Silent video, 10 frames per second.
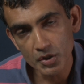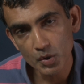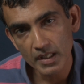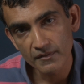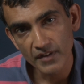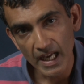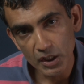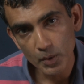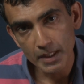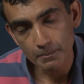to
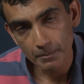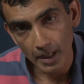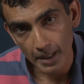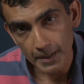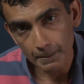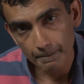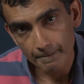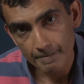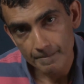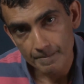evaluate pi,
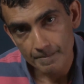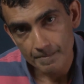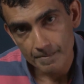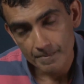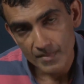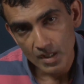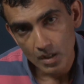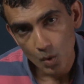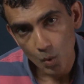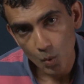
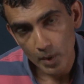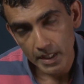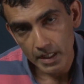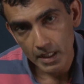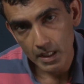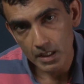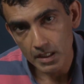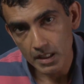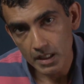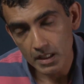we
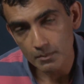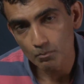need